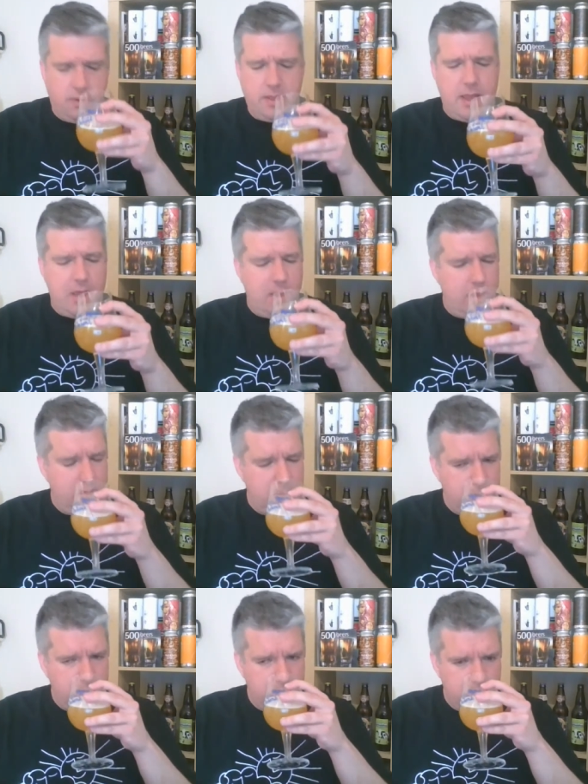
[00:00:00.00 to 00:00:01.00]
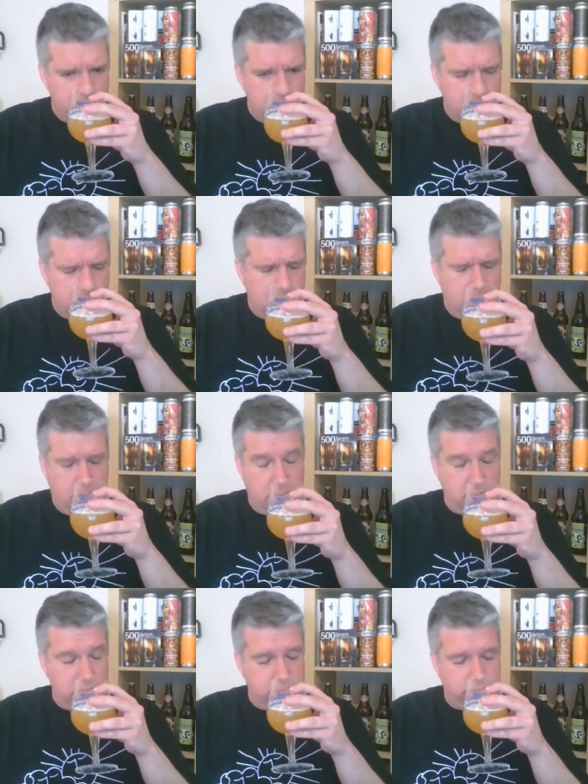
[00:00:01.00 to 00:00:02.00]
But yeah.
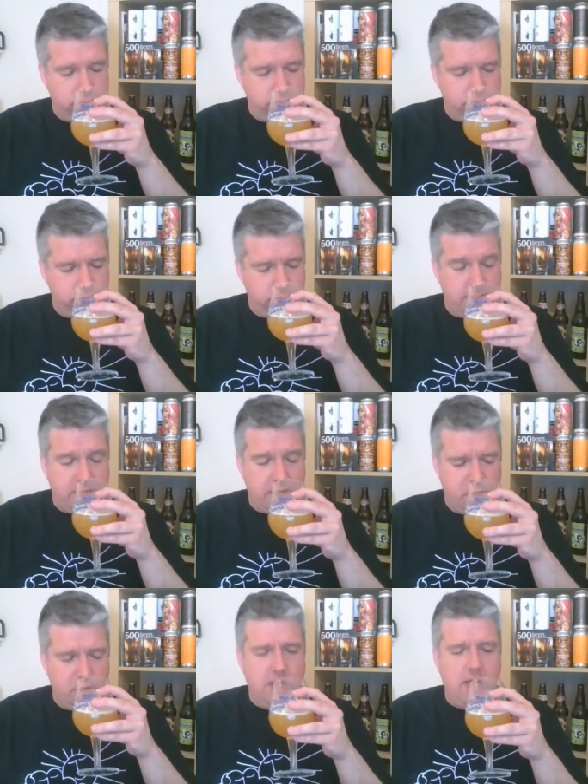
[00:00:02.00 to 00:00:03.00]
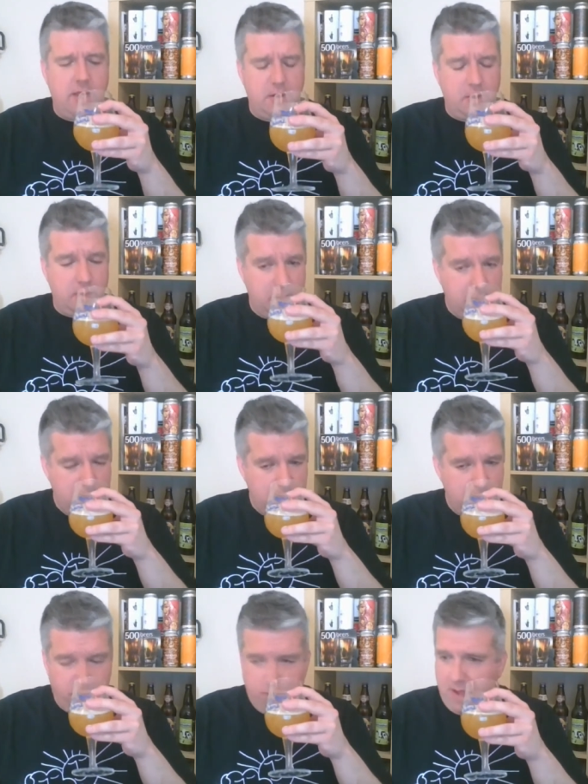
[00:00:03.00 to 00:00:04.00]
Oh, and then honey and
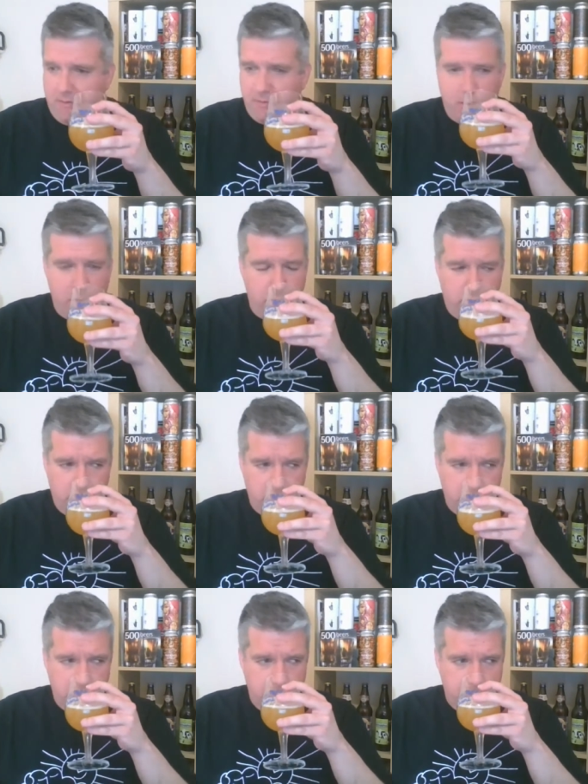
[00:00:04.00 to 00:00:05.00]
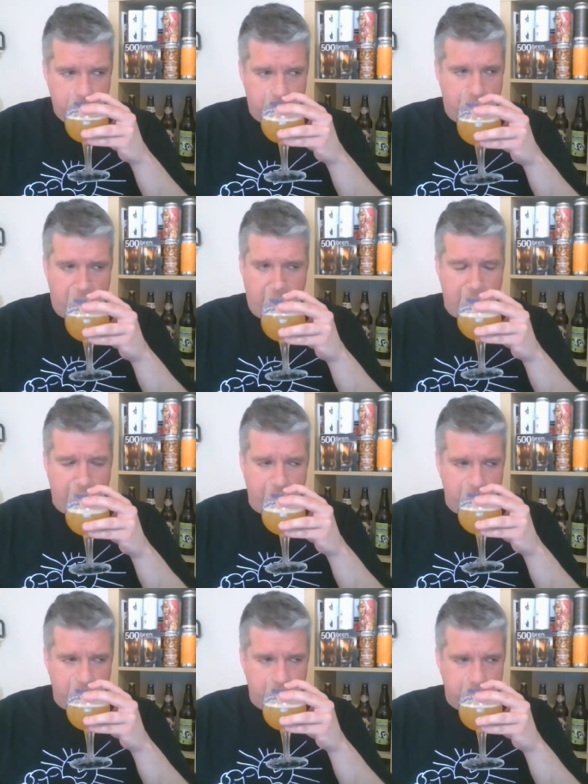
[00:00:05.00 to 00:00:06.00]
grapefruit,
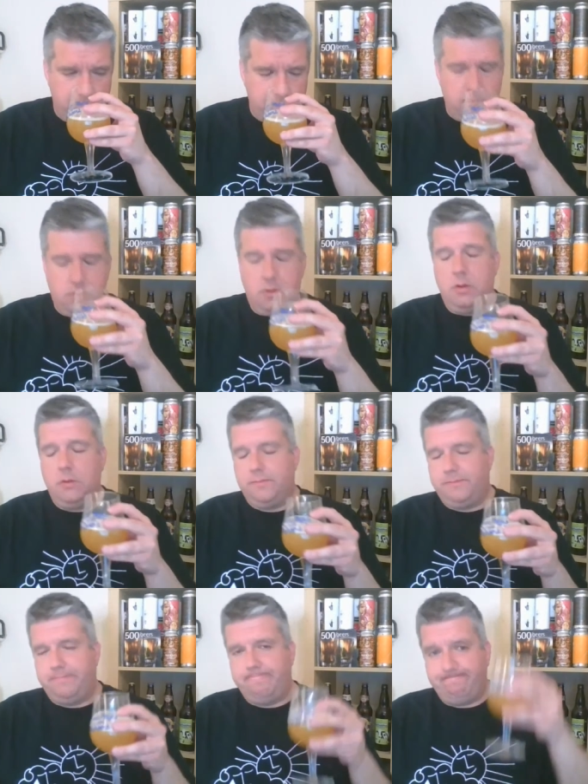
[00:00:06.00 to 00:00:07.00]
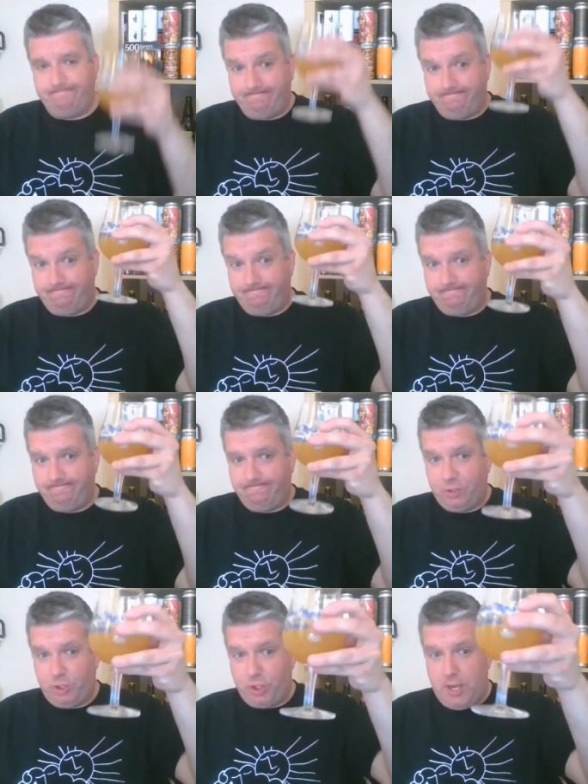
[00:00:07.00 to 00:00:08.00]
pineapple. Whoa.
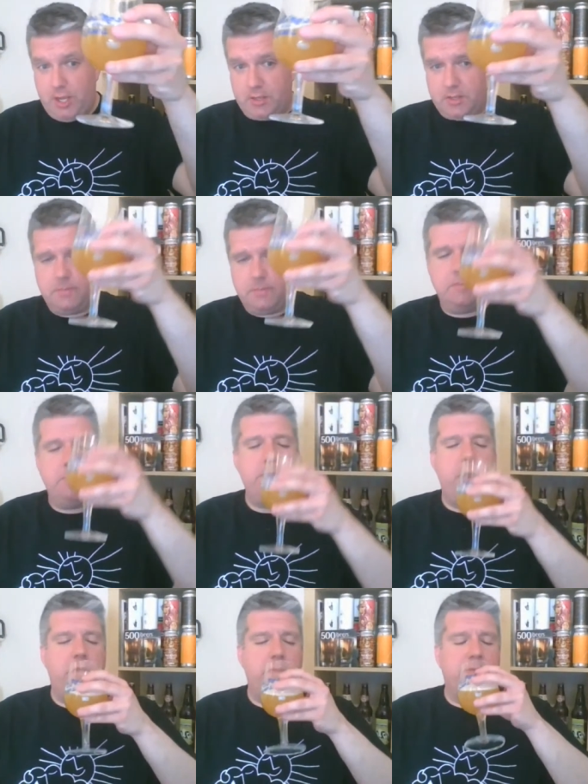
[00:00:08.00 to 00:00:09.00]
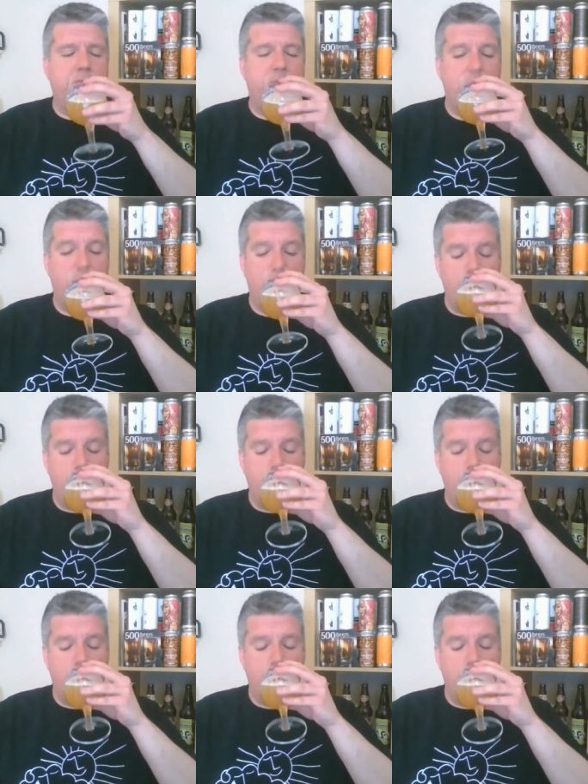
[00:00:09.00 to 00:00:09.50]
Cheers, beer of the month.